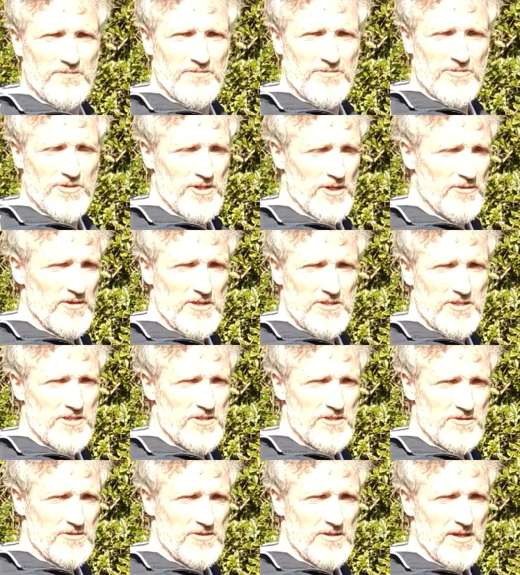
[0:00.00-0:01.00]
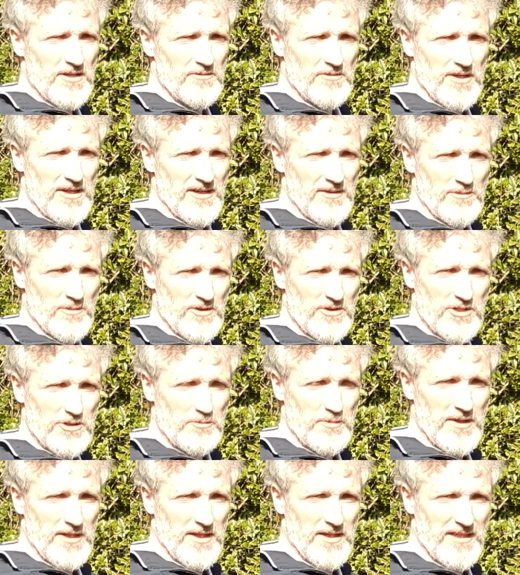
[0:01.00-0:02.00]
So this isn't done with
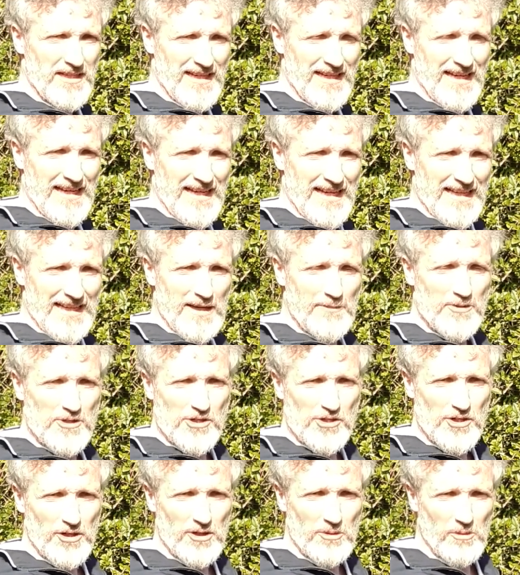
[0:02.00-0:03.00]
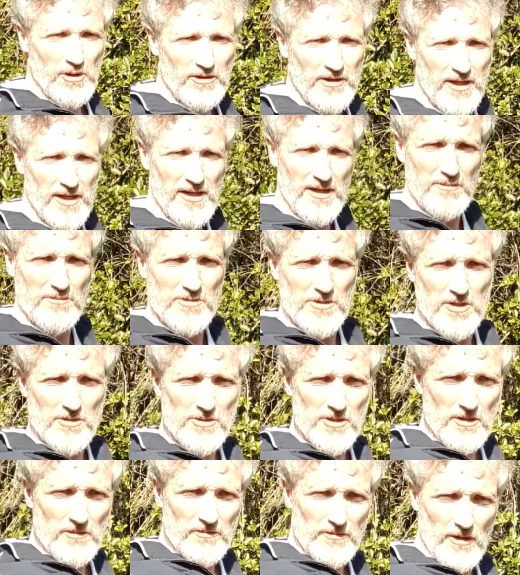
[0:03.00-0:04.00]
speed. Let me just show you what the arms do.
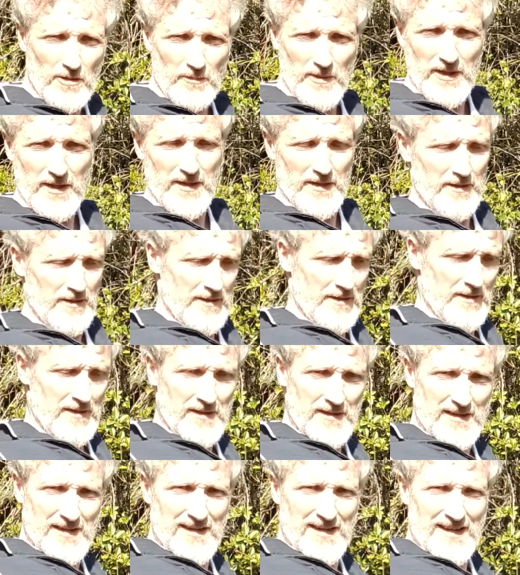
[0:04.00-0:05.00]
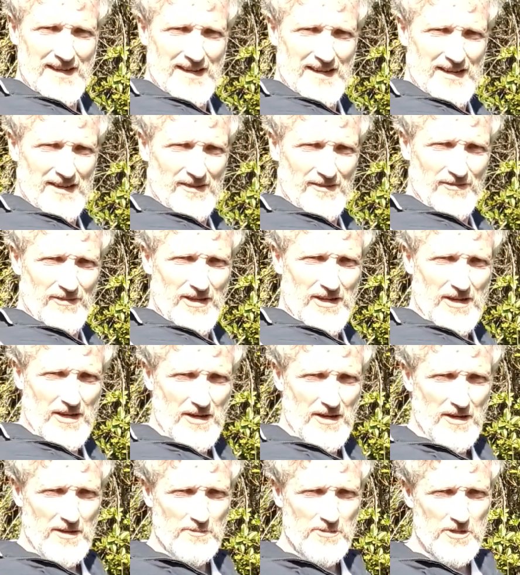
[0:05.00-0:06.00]
So from here, the
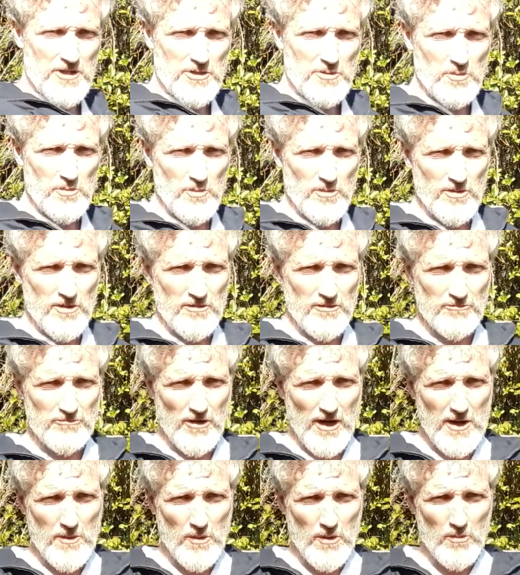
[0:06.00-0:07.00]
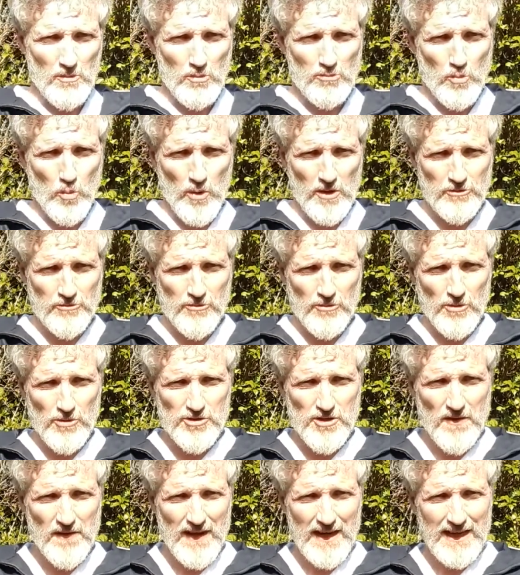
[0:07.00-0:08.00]
arms, this right one withdraws
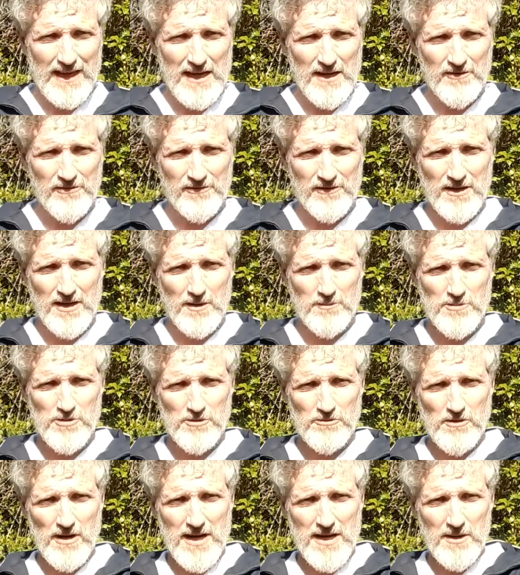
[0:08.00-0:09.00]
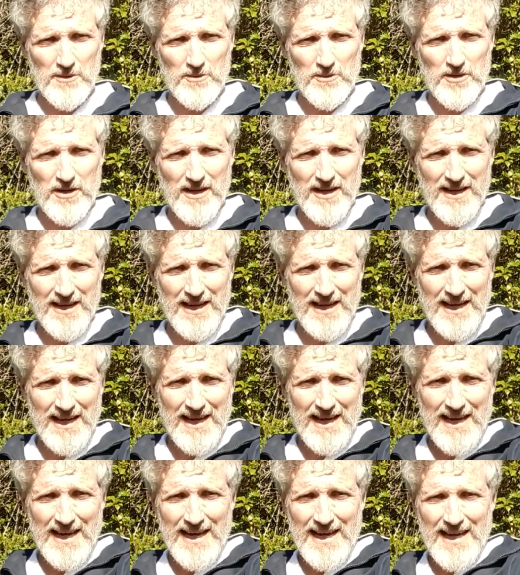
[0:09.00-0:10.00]
and the left comes around
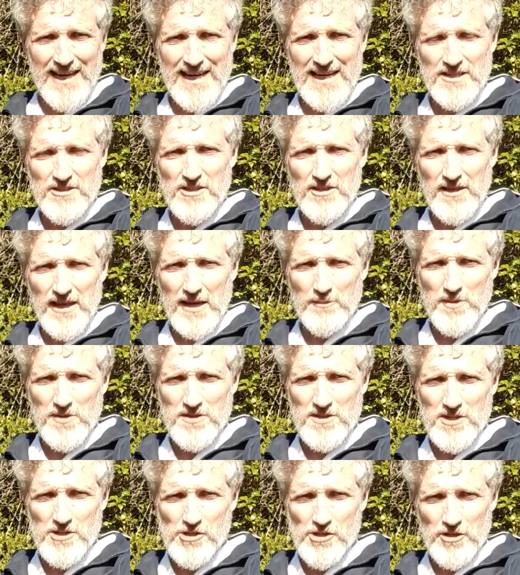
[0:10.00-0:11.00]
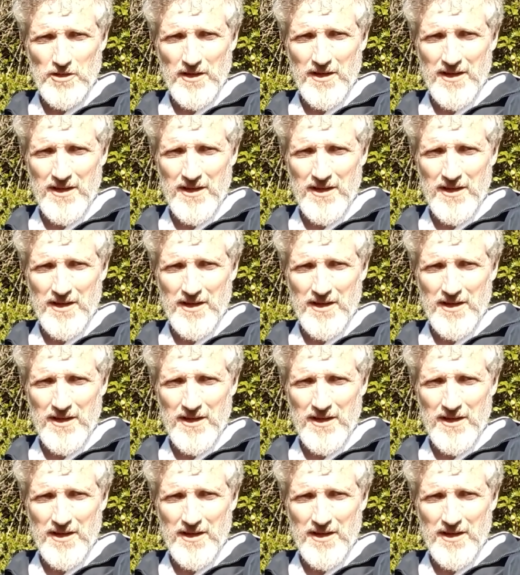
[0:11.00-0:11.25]
into that position.